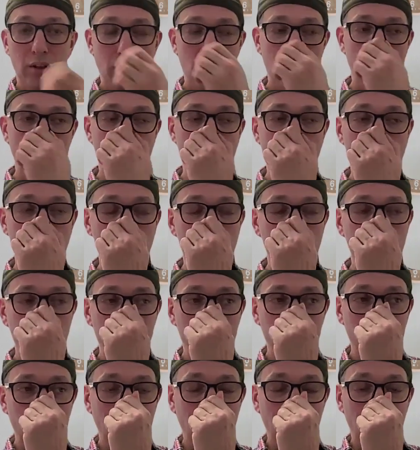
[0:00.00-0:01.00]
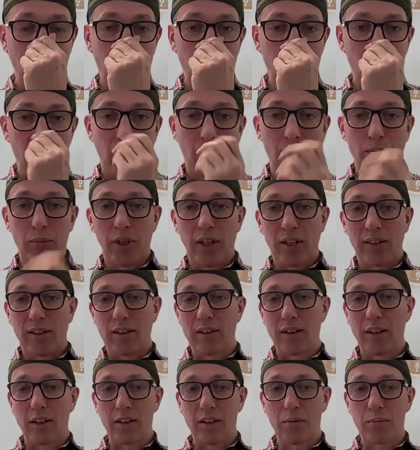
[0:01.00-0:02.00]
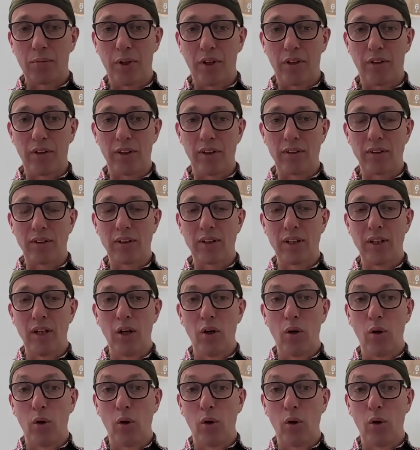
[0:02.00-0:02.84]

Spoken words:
so it can be an unpleasant experience.